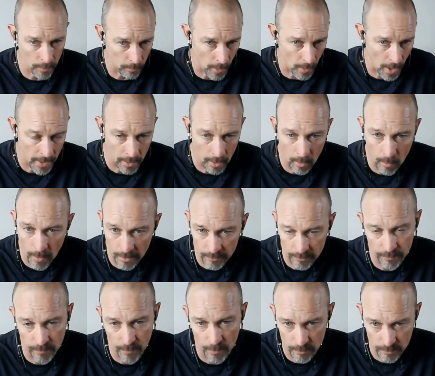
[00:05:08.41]
the right
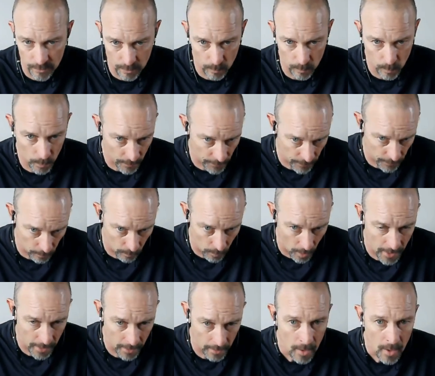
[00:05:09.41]
OS version with the
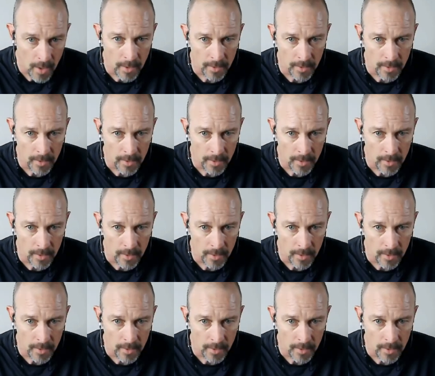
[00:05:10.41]
right